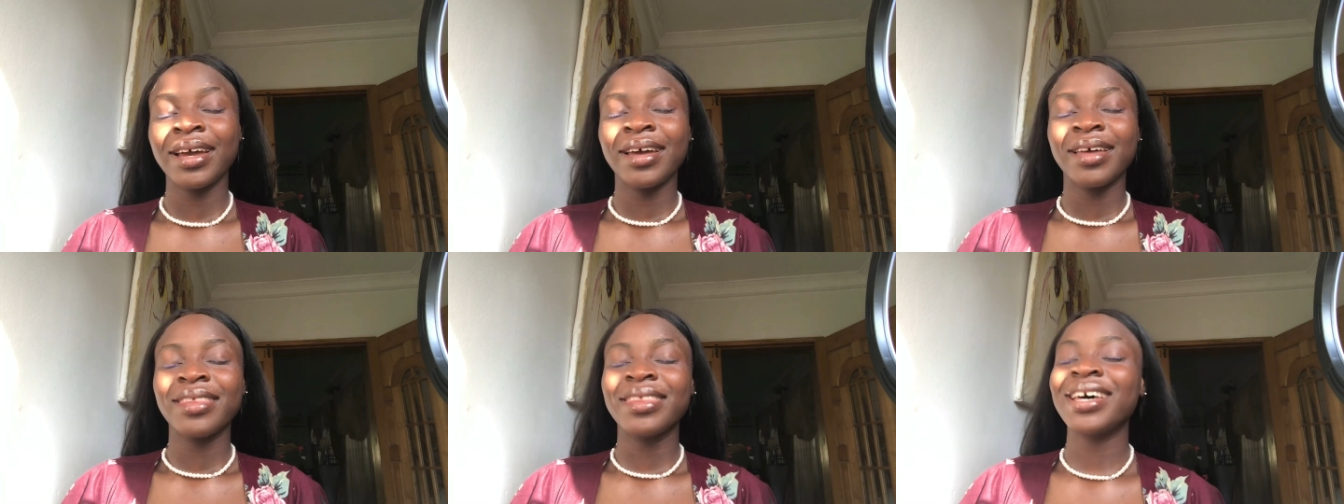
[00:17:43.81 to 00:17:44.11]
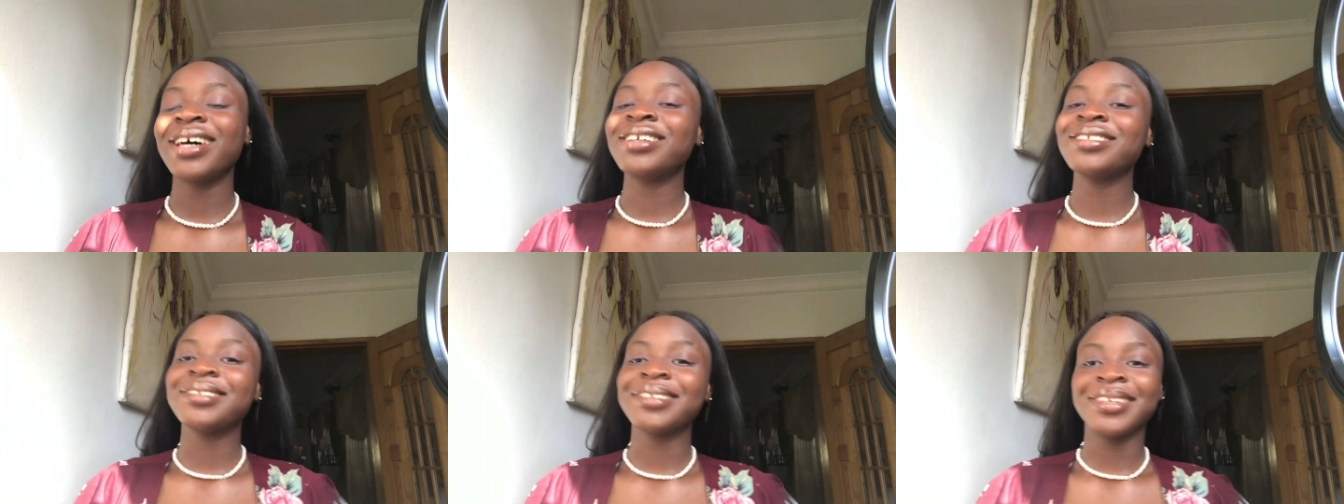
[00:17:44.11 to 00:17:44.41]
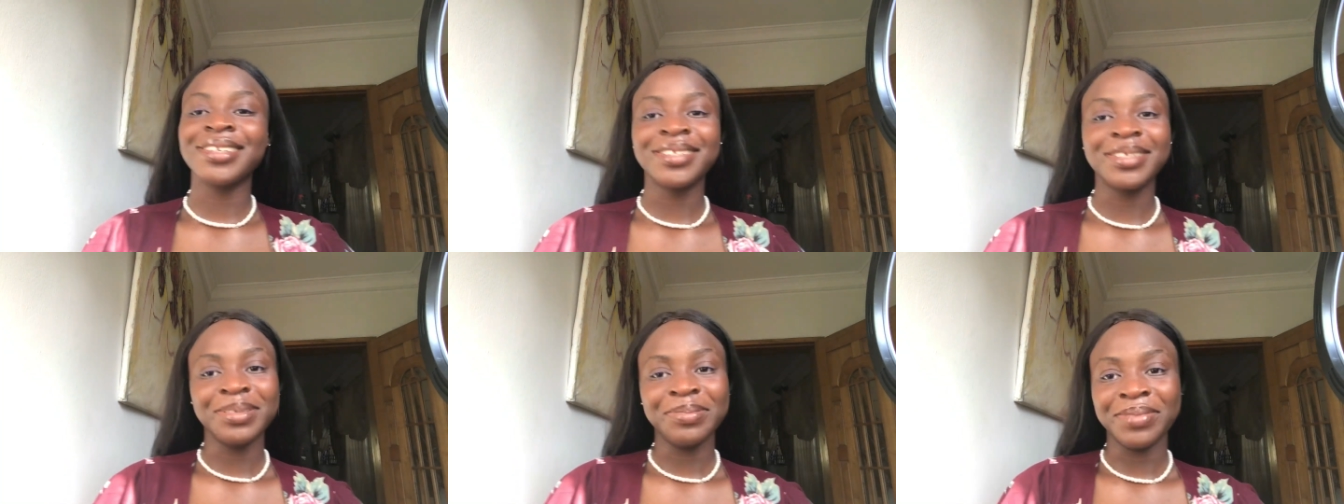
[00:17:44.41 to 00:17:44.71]
was
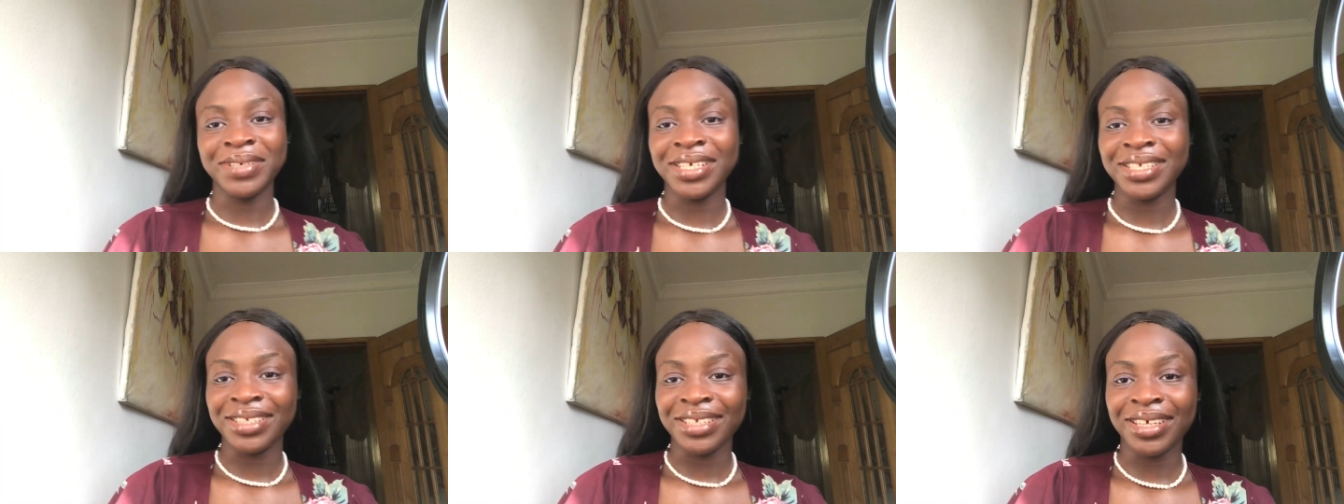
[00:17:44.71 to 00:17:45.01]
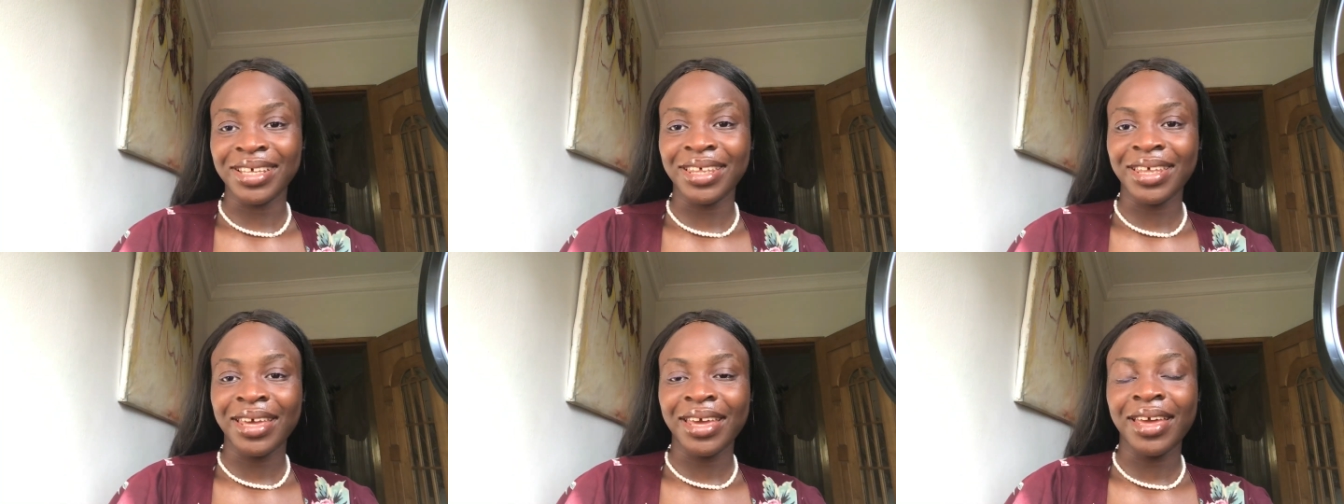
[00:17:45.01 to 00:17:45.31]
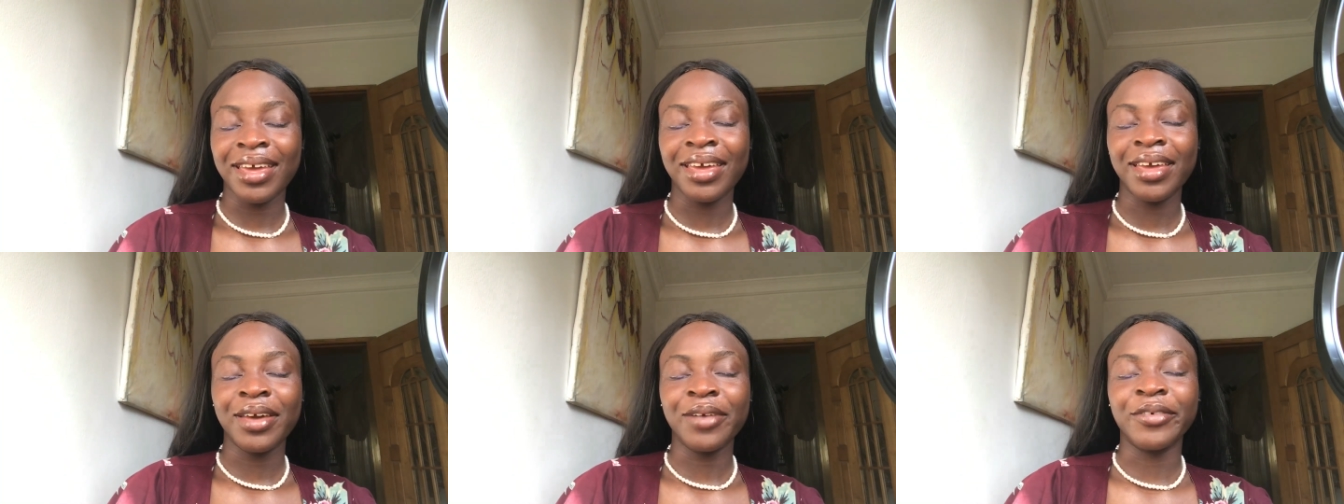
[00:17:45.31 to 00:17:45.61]
just it.
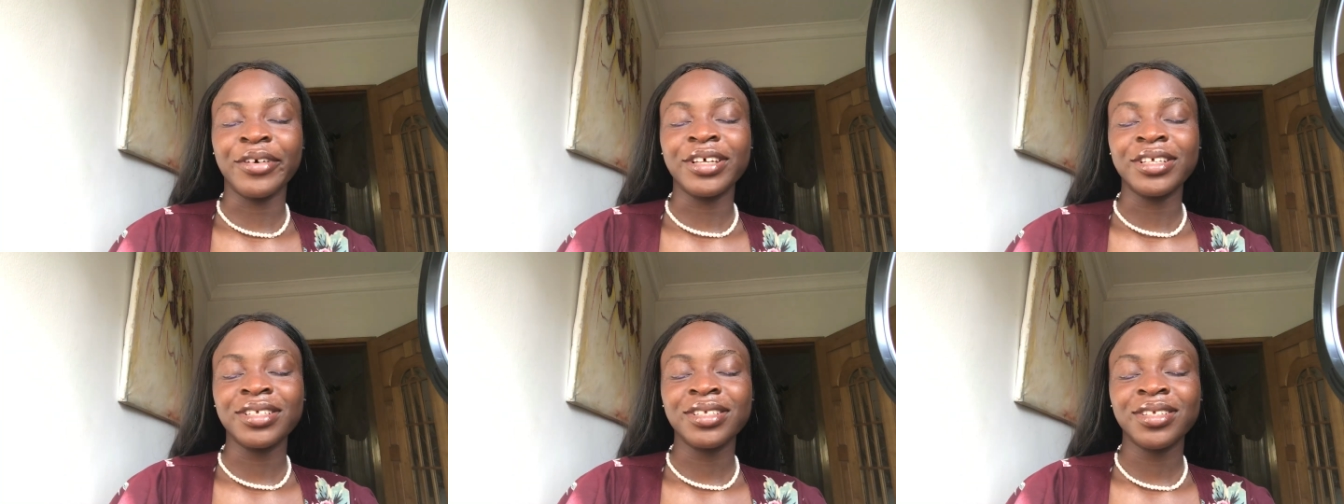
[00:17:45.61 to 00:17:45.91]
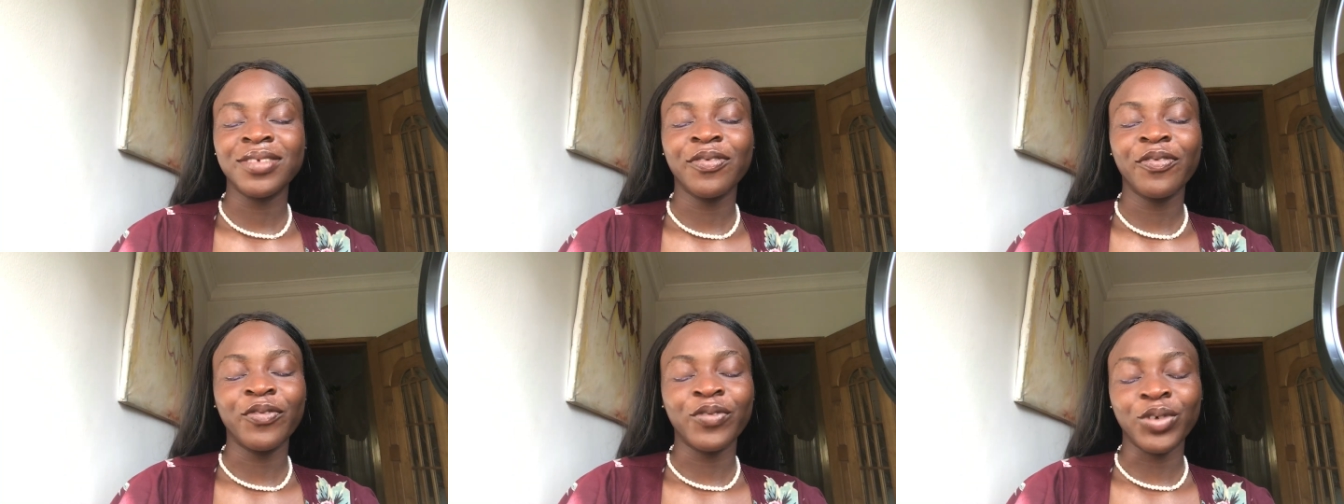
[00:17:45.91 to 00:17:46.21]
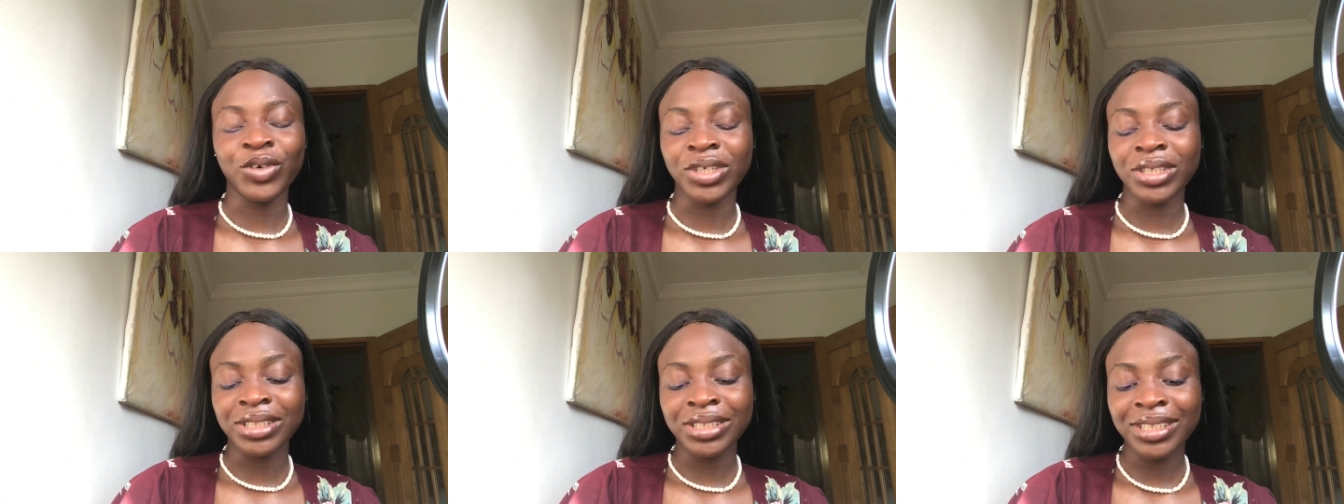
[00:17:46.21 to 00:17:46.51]
Basically, it was
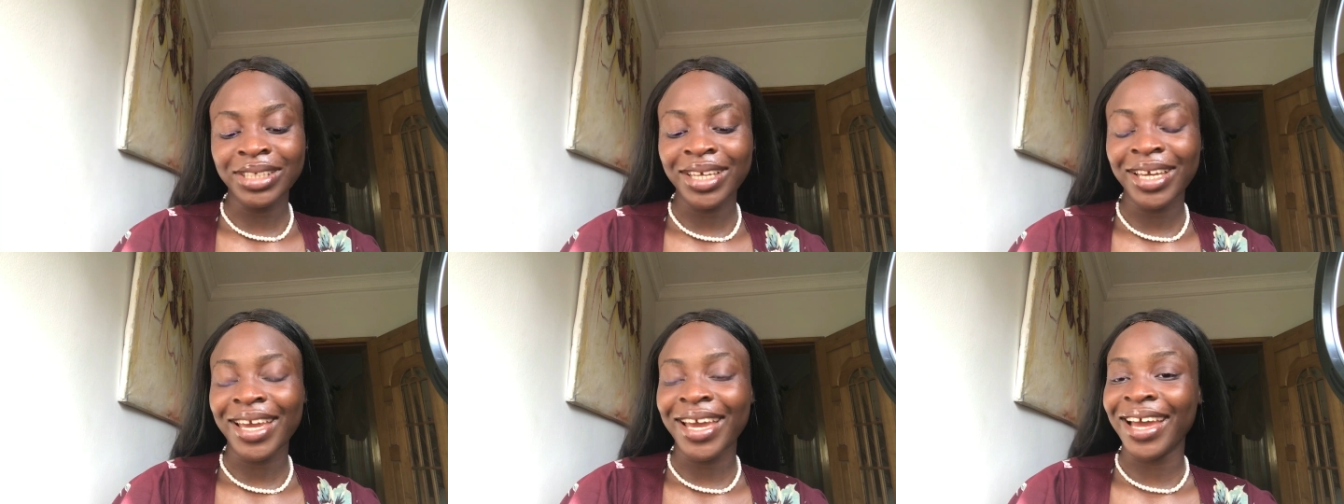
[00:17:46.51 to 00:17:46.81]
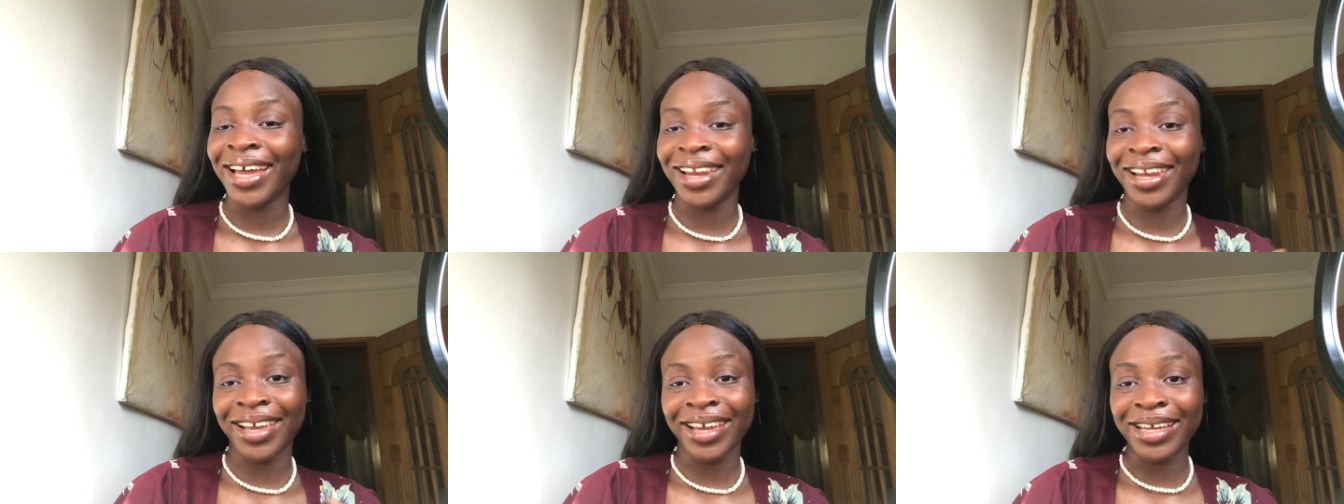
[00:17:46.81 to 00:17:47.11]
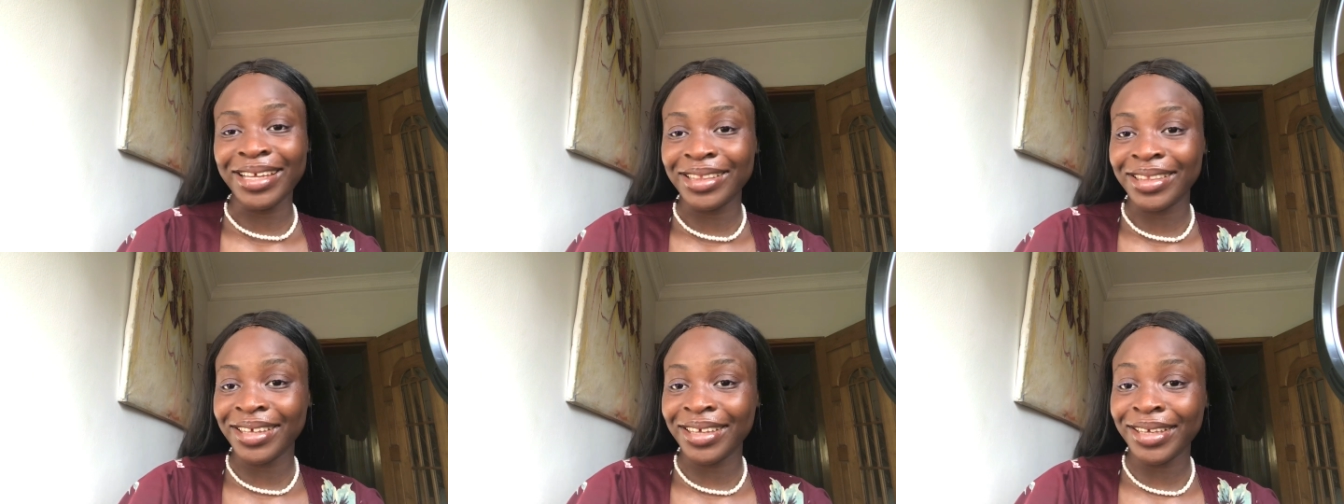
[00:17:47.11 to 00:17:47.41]
fun. I
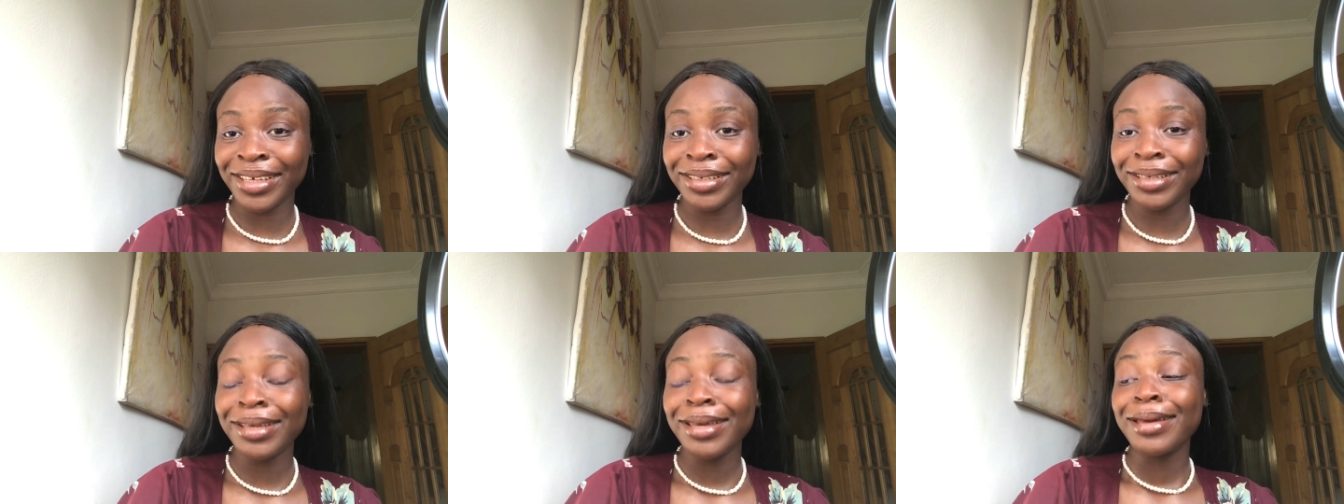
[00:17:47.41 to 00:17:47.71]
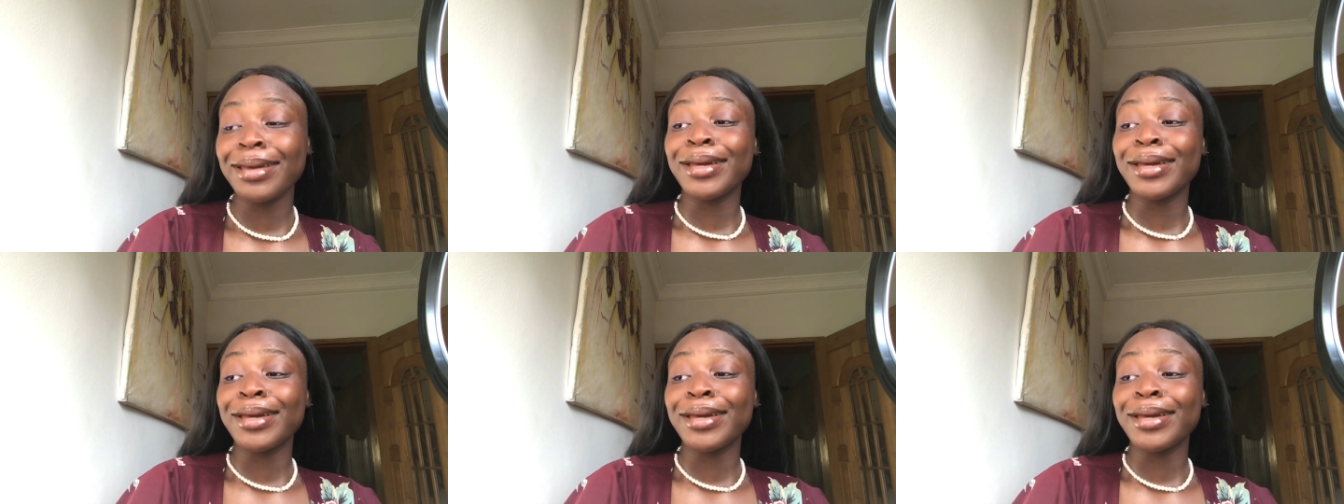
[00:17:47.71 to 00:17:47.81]
liked it.